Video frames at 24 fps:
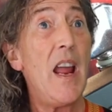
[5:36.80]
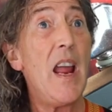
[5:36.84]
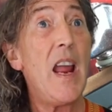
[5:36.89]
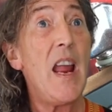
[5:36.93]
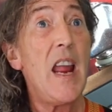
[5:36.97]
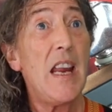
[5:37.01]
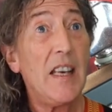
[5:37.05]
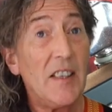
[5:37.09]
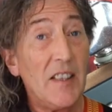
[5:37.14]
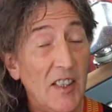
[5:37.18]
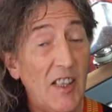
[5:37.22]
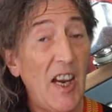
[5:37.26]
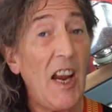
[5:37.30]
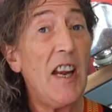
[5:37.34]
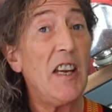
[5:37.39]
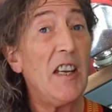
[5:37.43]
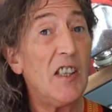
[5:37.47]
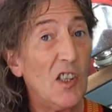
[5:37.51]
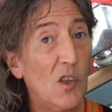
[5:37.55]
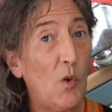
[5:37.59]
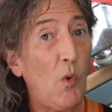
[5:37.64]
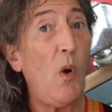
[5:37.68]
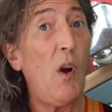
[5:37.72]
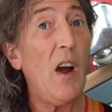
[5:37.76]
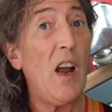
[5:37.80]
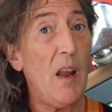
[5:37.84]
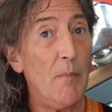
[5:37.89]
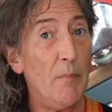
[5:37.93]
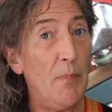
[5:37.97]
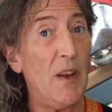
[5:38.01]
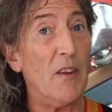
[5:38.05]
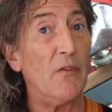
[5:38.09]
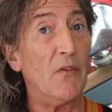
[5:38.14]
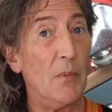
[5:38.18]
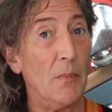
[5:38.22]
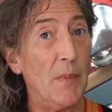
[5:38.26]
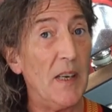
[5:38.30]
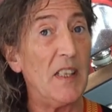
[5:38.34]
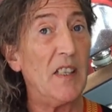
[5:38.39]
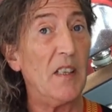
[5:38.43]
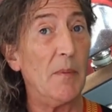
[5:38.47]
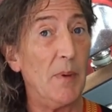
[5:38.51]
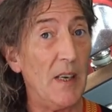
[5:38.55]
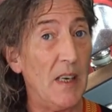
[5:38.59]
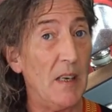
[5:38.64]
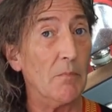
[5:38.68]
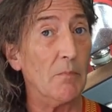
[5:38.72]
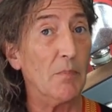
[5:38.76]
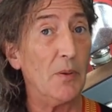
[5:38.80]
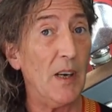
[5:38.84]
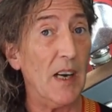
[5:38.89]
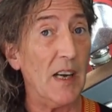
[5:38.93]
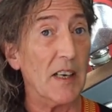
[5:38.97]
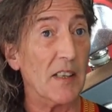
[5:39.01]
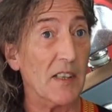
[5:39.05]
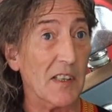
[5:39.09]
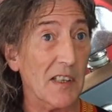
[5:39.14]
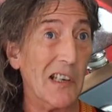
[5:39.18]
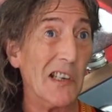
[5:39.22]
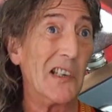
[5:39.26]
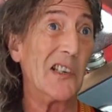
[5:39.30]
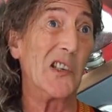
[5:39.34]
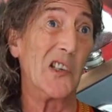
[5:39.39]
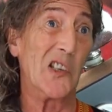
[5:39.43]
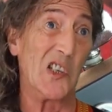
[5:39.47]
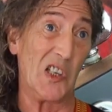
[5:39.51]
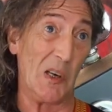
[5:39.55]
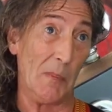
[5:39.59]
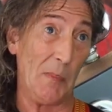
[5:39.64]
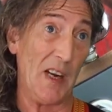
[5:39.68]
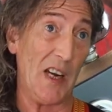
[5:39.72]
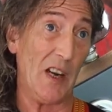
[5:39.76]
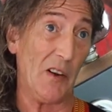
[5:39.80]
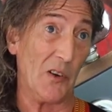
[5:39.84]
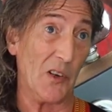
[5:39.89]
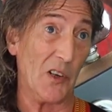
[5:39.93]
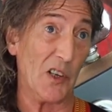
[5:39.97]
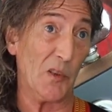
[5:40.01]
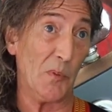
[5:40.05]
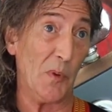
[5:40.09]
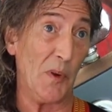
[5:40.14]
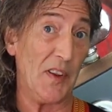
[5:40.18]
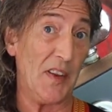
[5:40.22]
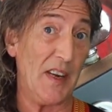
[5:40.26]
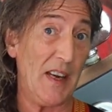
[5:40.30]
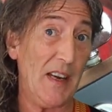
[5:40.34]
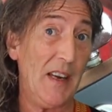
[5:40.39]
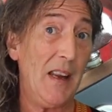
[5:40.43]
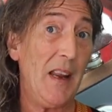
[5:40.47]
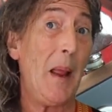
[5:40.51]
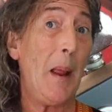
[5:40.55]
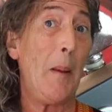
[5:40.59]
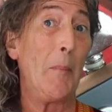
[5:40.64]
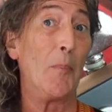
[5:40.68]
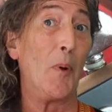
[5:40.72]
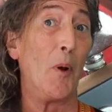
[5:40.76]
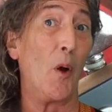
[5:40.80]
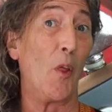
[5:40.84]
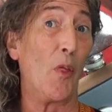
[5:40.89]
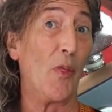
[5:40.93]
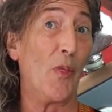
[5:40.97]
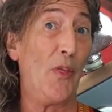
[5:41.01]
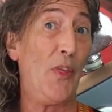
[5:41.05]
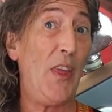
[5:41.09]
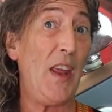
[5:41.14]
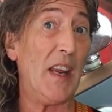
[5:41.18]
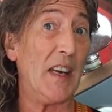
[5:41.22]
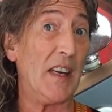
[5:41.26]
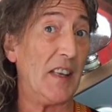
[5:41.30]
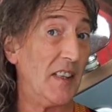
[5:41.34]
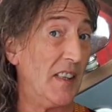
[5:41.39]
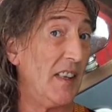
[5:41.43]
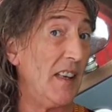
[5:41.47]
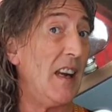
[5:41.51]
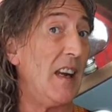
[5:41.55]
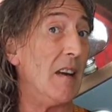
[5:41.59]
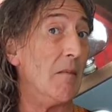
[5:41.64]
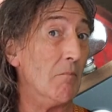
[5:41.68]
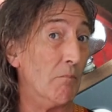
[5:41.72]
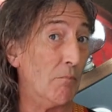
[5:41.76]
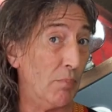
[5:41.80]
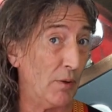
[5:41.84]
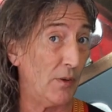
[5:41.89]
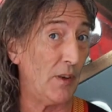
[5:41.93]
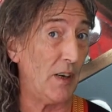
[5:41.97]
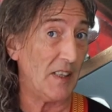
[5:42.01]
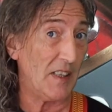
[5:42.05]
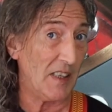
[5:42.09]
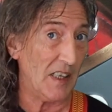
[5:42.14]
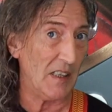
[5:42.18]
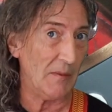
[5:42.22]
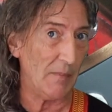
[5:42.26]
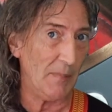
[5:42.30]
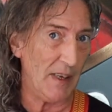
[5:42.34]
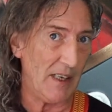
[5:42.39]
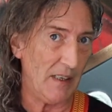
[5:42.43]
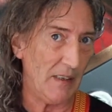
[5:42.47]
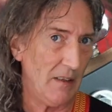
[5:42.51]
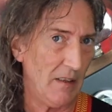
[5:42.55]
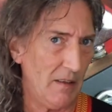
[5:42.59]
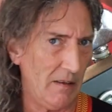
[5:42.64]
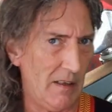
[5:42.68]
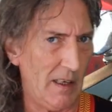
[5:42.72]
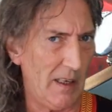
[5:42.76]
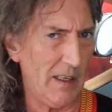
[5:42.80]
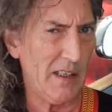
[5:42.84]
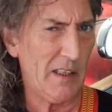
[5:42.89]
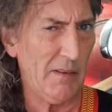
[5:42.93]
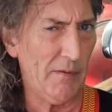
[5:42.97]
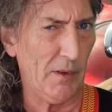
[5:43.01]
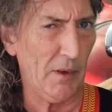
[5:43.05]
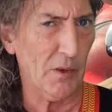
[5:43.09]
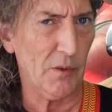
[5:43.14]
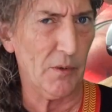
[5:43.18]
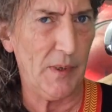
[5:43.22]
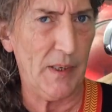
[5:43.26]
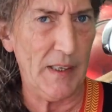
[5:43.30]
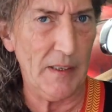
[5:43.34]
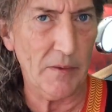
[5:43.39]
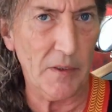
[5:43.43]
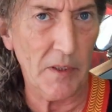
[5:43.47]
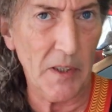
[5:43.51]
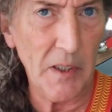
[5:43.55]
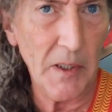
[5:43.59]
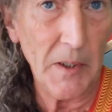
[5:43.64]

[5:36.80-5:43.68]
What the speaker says: It takes quite a bit for me to be impressed, to be honest with you, but this impresses me. Alright, let's have a look around.